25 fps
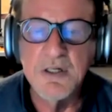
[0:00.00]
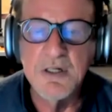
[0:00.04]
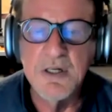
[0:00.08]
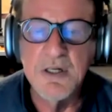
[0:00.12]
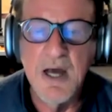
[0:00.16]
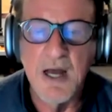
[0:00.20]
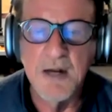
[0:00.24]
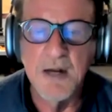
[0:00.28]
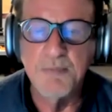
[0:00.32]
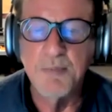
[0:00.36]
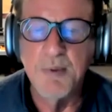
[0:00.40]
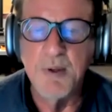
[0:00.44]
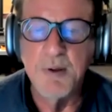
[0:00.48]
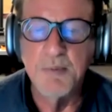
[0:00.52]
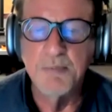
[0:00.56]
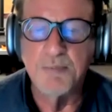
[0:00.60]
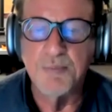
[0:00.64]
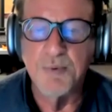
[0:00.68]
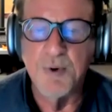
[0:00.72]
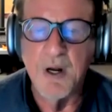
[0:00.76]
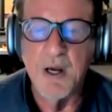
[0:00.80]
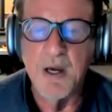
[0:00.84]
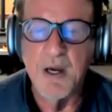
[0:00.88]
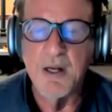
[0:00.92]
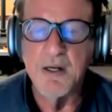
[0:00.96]
not be
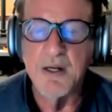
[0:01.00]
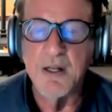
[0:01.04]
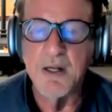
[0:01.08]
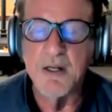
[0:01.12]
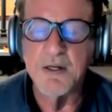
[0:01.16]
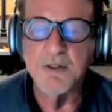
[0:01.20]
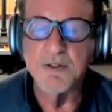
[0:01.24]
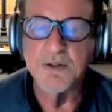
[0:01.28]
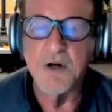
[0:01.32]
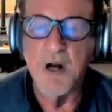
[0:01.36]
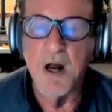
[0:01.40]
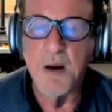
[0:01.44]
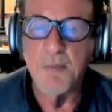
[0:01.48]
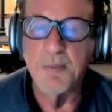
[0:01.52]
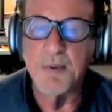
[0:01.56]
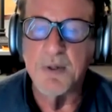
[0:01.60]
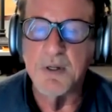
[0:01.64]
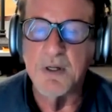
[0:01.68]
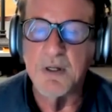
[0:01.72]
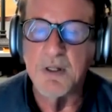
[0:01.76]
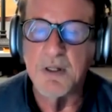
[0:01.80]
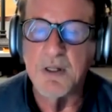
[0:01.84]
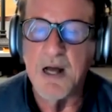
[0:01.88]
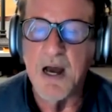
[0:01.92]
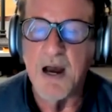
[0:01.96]
bred in
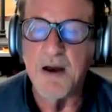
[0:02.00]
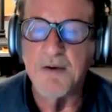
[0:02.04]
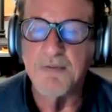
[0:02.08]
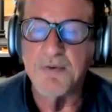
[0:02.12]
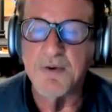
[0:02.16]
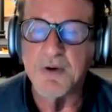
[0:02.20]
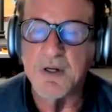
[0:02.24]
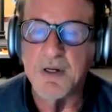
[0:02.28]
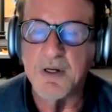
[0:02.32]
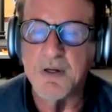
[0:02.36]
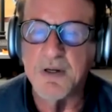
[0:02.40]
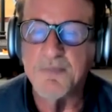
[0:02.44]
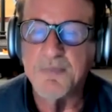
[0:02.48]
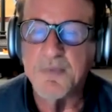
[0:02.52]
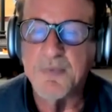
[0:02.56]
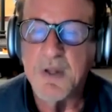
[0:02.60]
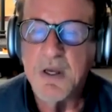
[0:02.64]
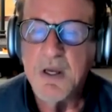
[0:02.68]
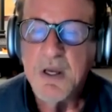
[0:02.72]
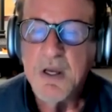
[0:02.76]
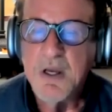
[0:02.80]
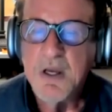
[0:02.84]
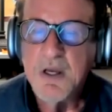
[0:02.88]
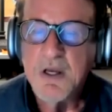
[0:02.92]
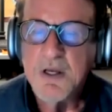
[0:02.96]
tropical Africa,
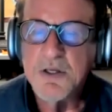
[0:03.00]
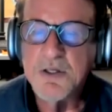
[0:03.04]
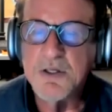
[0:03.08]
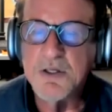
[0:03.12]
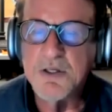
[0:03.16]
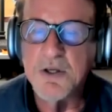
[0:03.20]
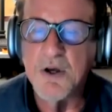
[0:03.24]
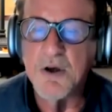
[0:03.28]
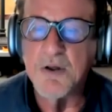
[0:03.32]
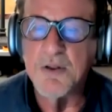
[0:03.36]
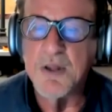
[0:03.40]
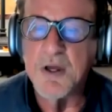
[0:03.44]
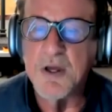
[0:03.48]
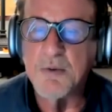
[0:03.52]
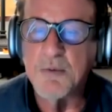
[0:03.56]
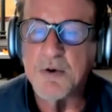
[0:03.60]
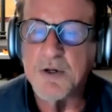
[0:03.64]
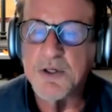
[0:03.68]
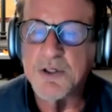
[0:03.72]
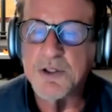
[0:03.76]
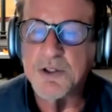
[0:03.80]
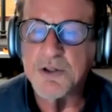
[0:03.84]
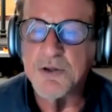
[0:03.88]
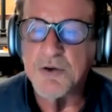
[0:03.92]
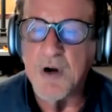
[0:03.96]
so they
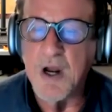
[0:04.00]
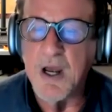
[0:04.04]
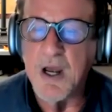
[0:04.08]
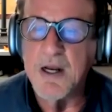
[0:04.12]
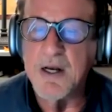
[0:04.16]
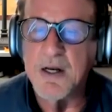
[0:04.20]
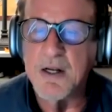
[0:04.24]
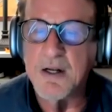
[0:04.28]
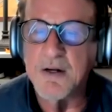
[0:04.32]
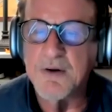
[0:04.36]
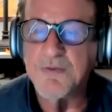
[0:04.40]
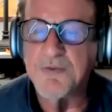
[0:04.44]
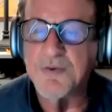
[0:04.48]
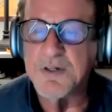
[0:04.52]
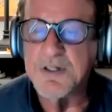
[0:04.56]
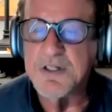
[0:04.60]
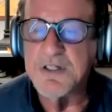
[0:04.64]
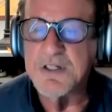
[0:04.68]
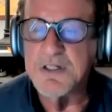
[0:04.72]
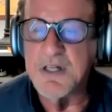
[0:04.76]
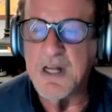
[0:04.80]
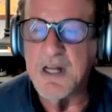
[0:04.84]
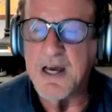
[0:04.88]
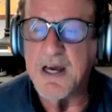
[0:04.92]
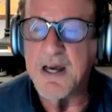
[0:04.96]
were traded for
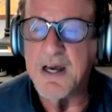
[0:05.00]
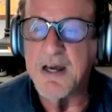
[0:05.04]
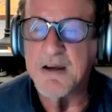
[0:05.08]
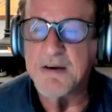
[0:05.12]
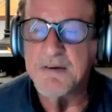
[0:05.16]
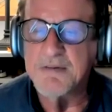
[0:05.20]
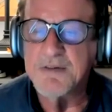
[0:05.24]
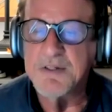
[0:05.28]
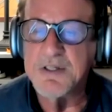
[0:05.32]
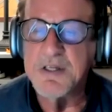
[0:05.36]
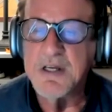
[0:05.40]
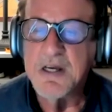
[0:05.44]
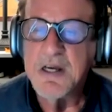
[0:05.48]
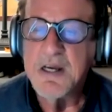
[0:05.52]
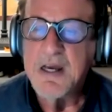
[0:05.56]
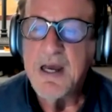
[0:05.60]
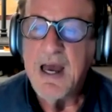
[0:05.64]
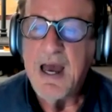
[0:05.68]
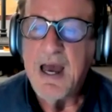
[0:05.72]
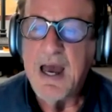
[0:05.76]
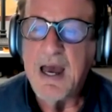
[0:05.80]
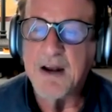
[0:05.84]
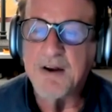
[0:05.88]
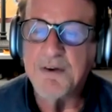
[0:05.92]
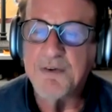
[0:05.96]
slaves
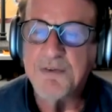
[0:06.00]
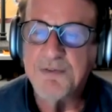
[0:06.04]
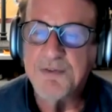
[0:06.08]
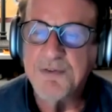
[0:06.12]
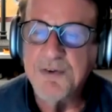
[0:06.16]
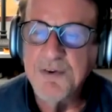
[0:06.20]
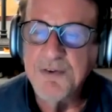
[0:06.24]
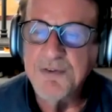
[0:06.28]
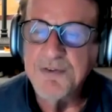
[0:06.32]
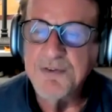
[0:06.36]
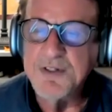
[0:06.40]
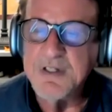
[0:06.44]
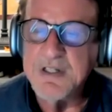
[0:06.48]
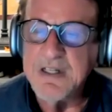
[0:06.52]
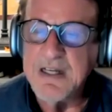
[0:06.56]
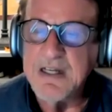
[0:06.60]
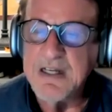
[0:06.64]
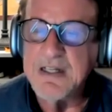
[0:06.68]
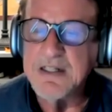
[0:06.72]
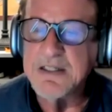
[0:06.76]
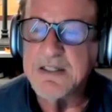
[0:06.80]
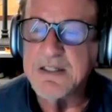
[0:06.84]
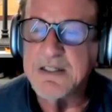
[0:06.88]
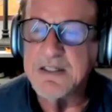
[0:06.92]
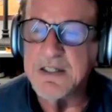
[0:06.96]
at
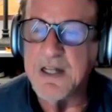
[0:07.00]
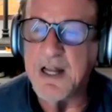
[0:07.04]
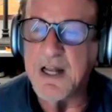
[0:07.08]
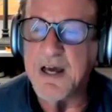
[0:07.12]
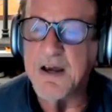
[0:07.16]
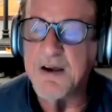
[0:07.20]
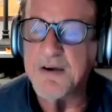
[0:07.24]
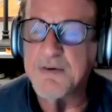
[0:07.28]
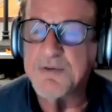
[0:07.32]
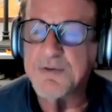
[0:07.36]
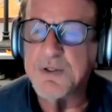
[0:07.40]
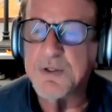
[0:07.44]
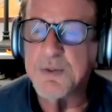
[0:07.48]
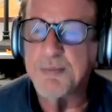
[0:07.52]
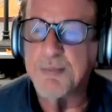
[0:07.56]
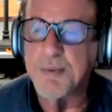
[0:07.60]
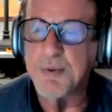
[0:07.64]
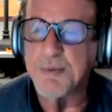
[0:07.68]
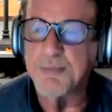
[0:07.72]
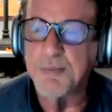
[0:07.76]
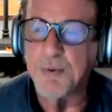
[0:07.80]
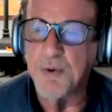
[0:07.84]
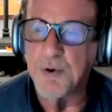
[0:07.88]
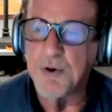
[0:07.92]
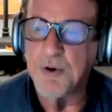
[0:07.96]
15 slaves
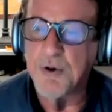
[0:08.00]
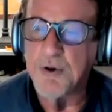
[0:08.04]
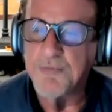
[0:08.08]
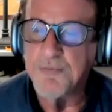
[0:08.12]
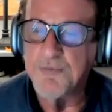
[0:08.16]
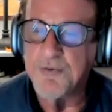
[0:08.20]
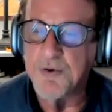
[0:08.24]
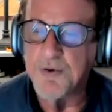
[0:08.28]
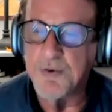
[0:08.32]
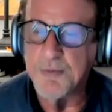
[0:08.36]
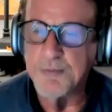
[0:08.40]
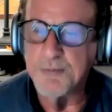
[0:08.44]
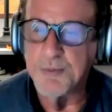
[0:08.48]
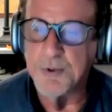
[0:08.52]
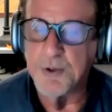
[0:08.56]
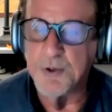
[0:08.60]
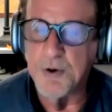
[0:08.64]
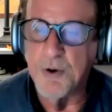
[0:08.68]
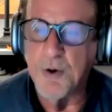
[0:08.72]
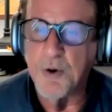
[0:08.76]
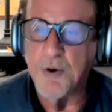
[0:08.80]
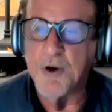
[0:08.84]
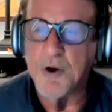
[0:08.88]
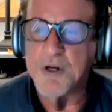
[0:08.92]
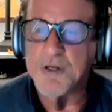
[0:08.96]
per
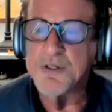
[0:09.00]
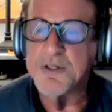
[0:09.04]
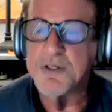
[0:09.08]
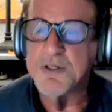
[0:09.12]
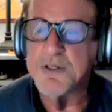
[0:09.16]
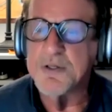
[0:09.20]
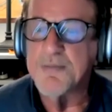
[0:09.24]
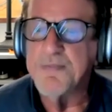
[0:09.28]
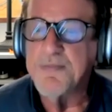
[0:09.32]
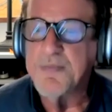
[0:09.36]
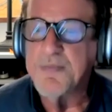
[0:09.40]
horse.